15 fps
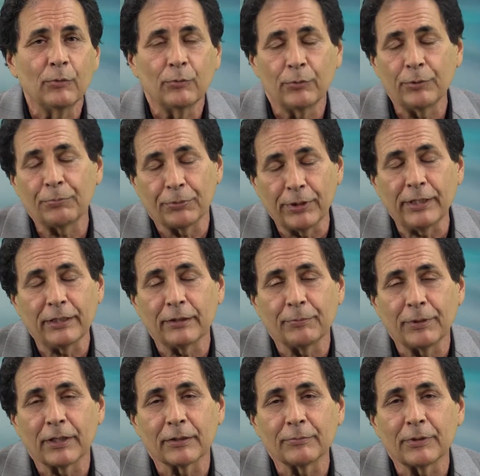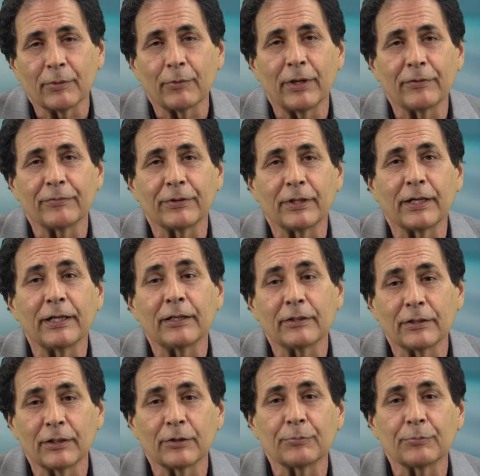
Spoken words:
We prayed about it, my wife and I and the